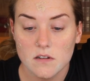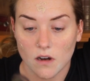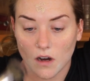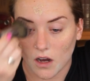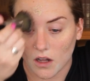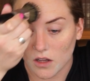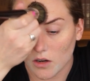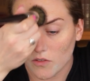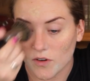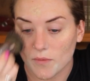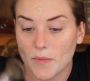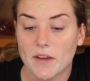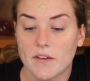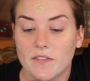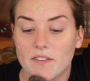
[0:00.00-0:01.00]
all over
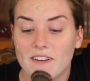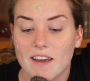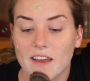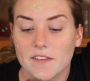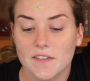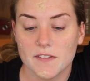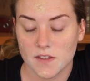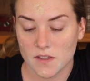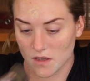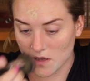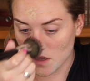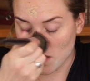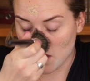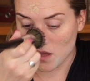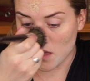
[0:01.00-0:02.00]
my face,
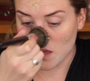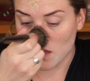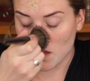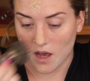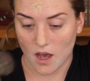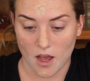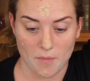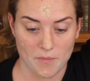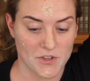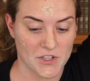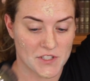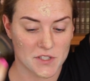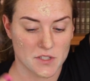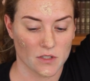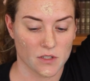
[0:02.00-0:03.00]

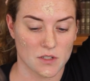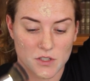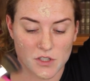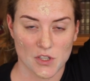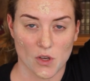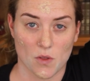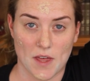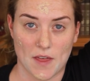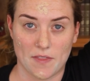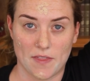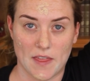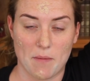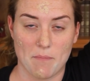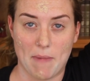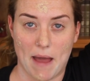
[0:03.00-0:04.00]
just so that
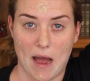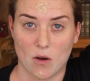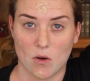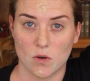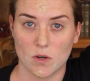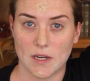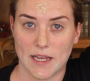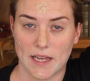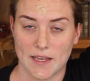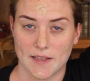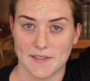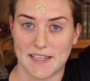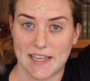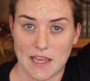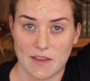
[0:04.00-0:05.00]
the amount
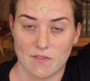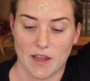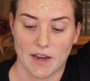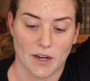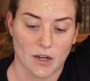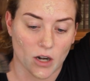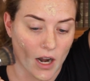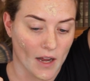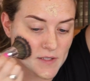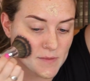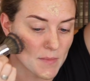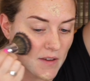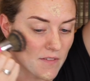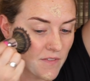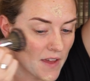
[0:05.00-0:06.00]
is even across
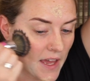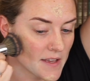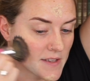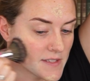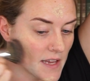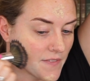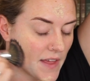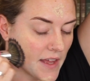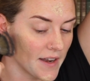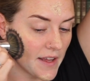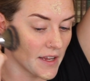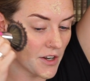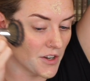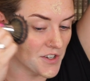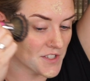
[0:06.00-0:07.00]
my face, and then
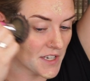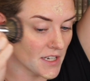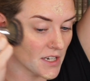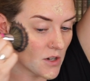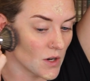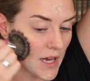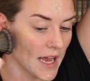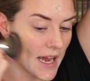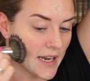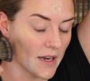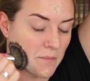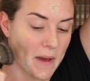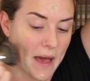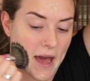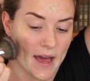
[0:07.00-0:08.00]
you're just gonna go ahead and
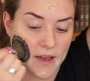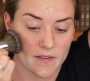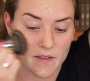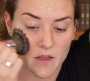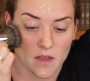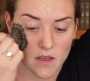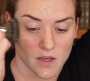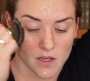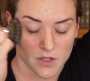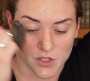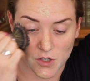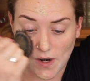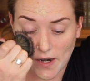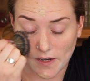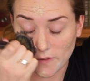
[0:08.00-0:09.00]
pat
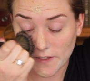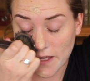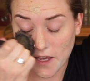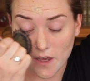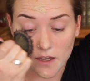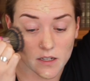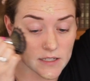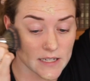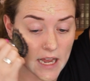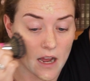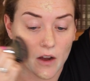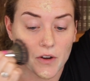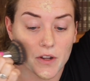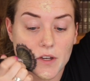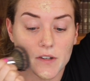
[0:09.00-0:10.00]
directly
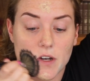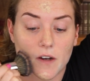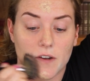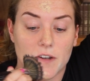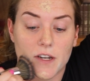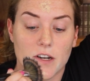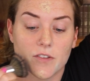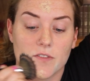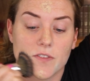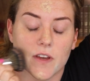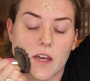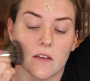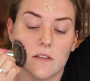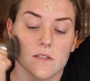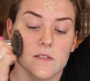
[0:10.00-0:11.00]
down onto your
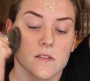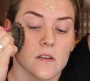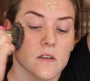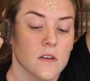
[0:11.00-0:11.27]
face,